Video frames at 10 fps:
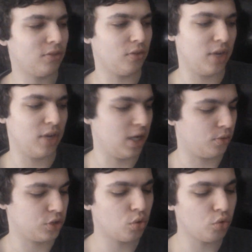of the video.
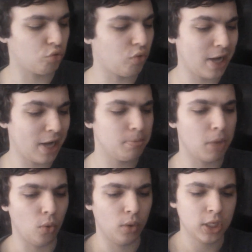It's called
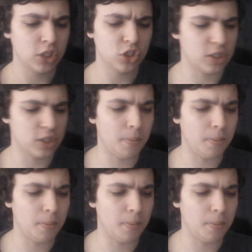Rainbow. Just an